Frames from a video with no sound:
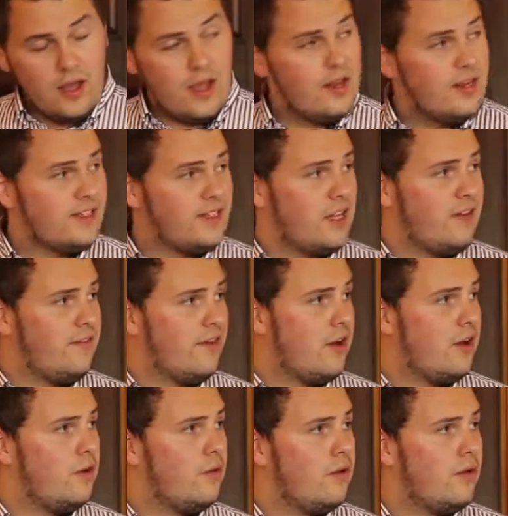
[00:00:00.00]
In a
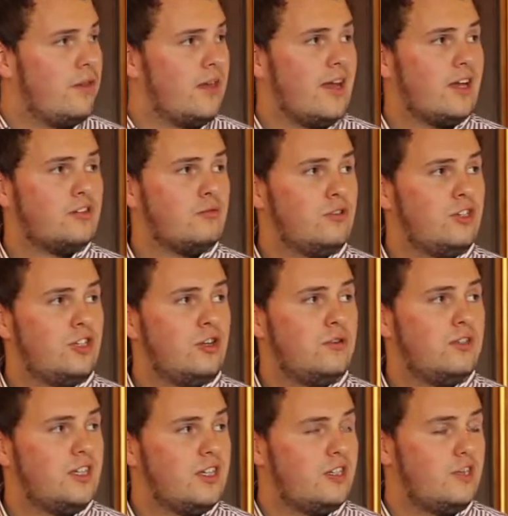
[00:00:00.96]
CVL, the actual
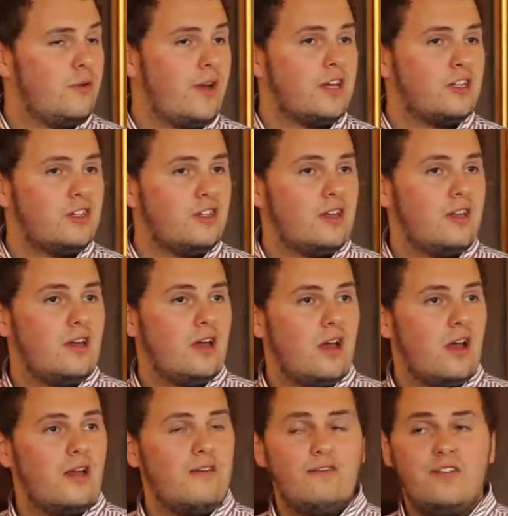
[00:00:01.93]
duty to actually
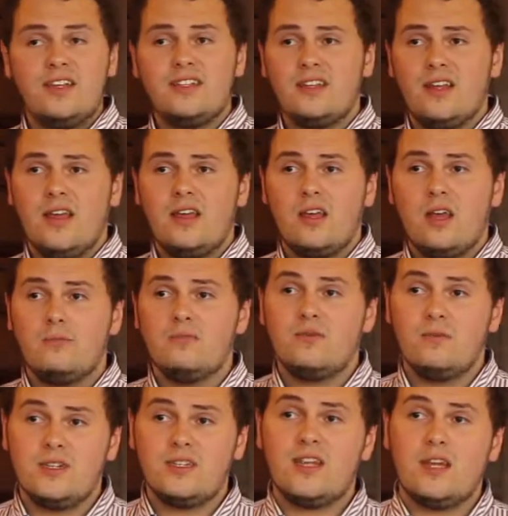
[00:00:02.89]
investigate
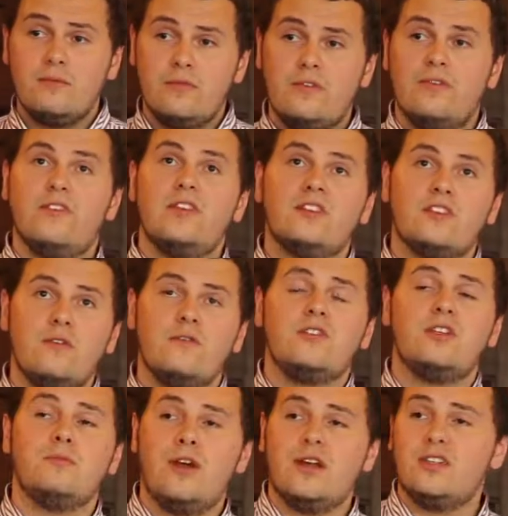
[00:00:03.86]
comes from the Statement of
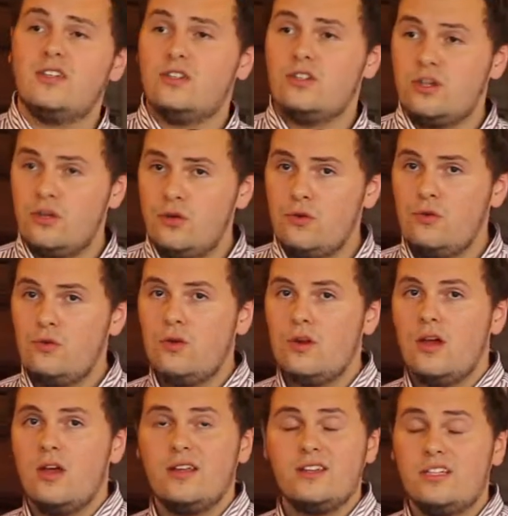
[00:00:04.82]
Insolvency Practice 2,
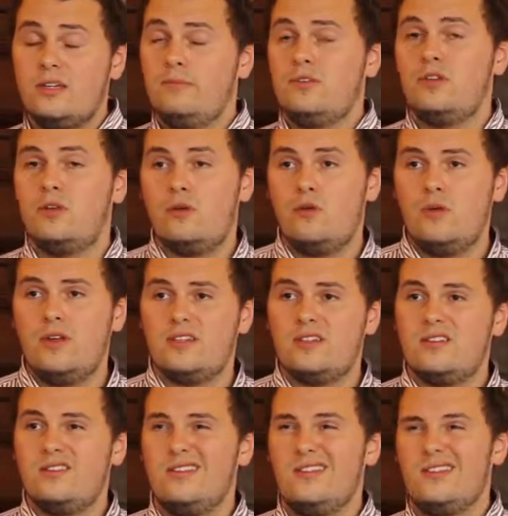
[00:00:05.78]
SIP 2.
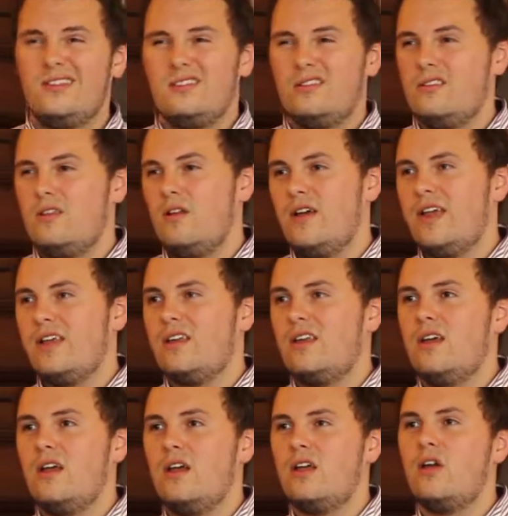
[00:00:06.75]
It's like
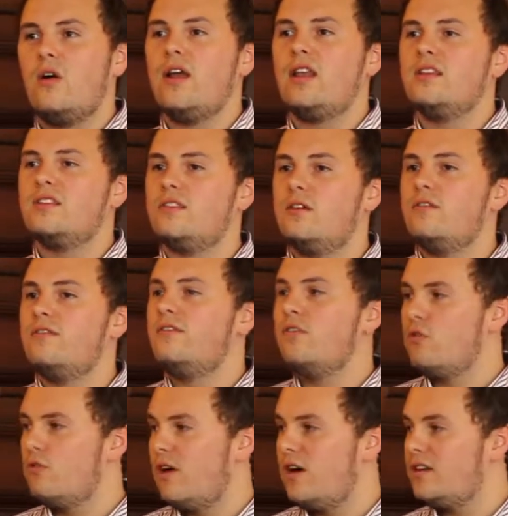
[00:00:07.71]
a guidance note
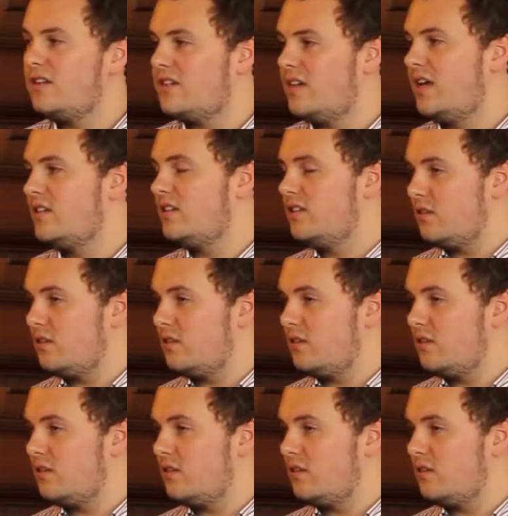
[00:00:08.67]
for us as